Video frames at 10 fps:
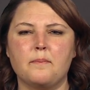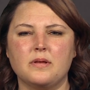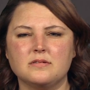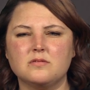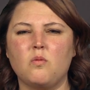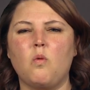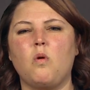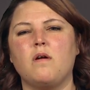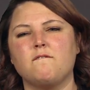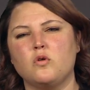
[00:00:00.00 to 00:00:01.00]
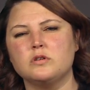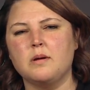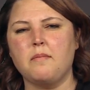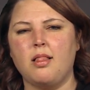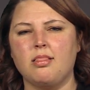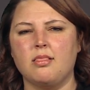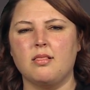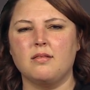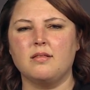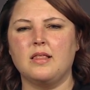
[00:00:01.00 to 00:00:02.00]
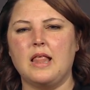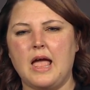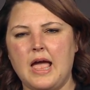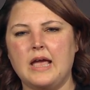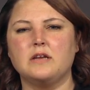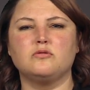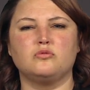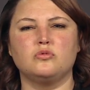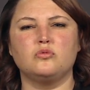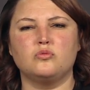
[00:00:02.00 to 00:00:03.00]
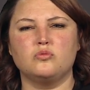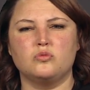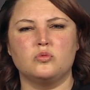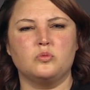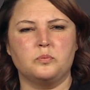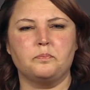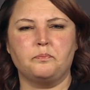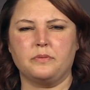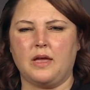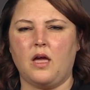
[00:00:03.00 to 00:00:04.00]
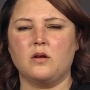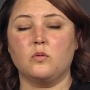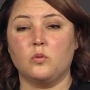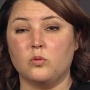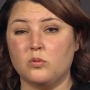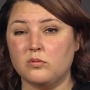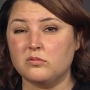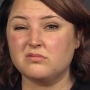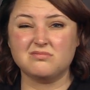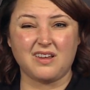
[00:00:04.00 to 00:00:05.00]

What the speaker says: but frankly, you can do it perfectly fine, perfectly well